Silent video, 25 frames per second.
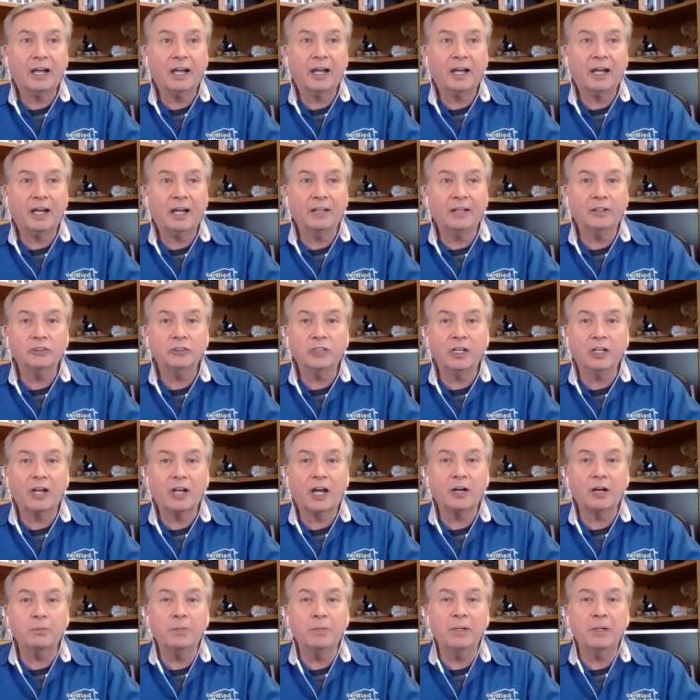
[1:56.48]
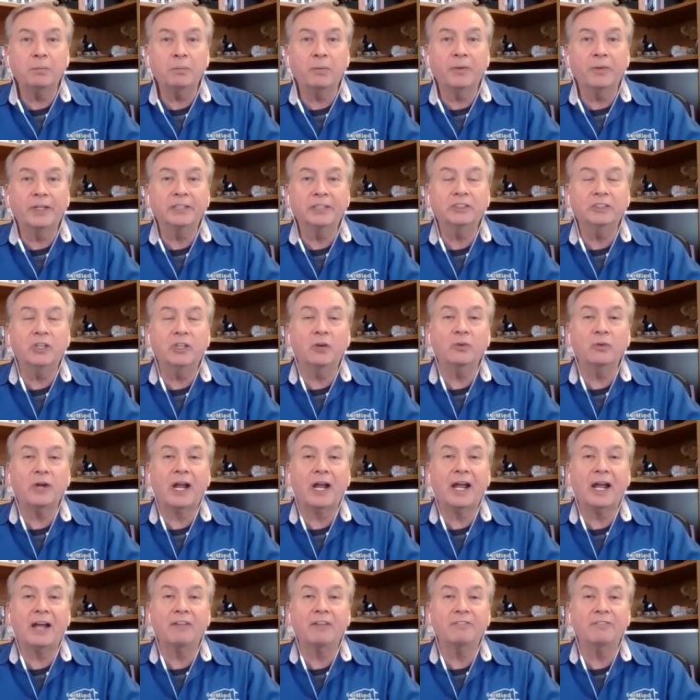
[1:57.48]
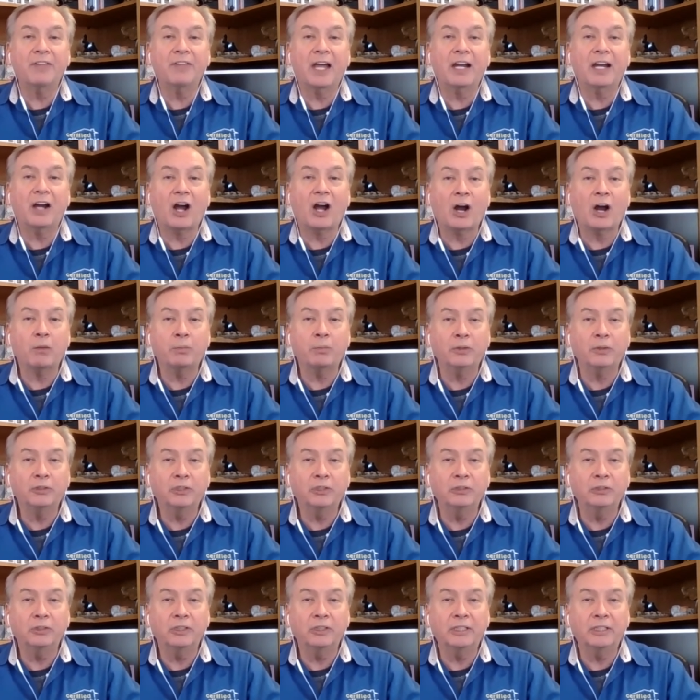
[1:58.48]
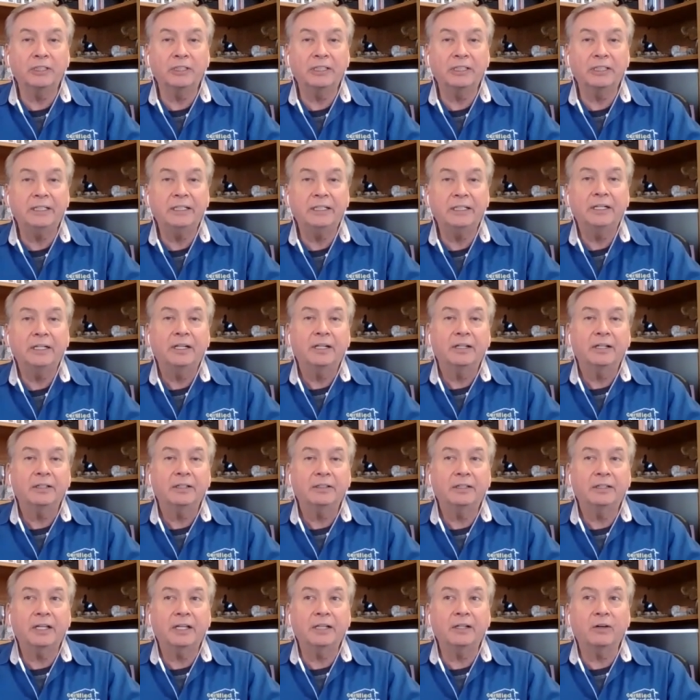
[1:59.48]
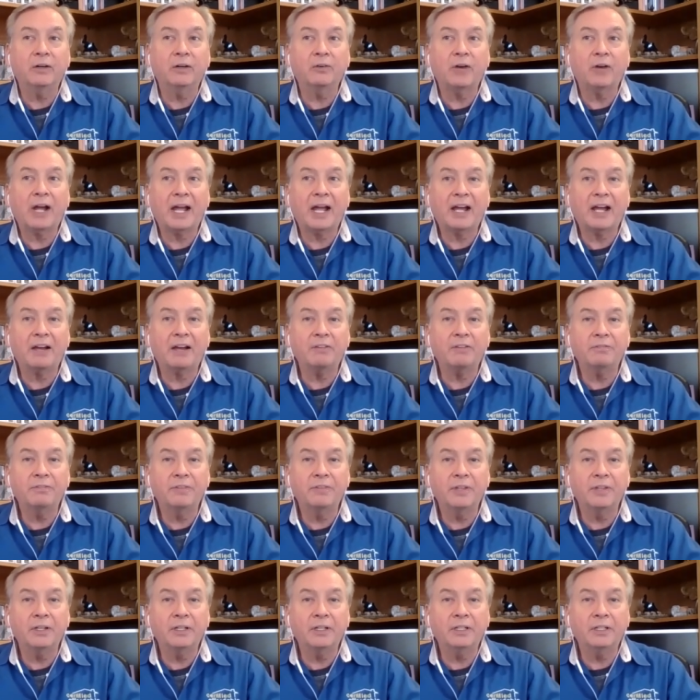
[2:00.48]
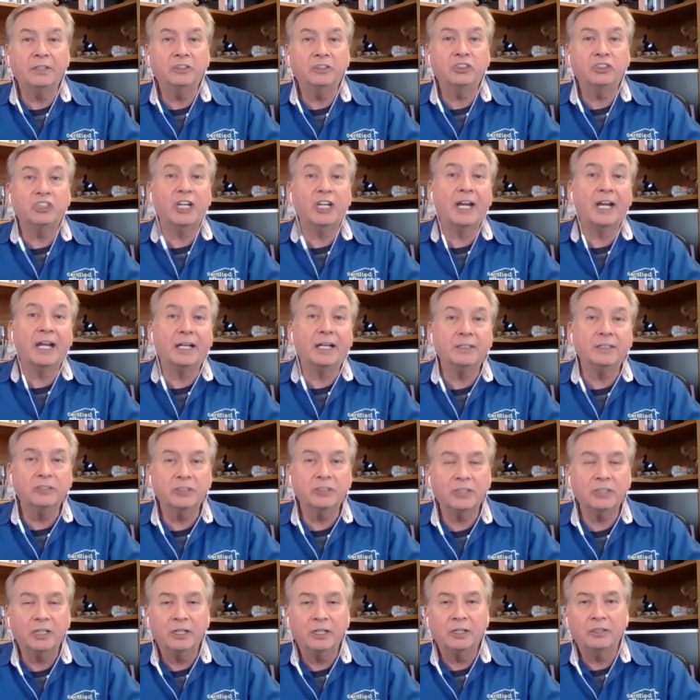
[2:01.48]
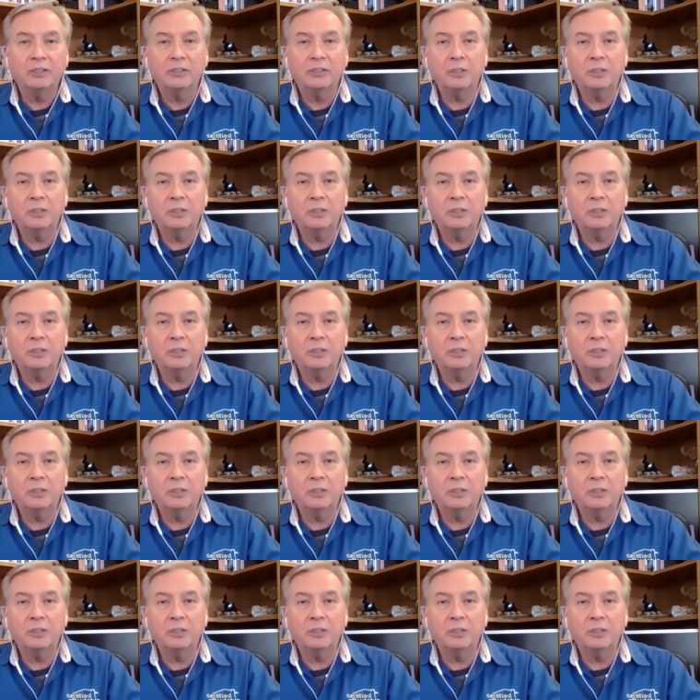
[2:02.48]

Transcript: And there's a lot of people that don't have that opportunity. They don't have the chance to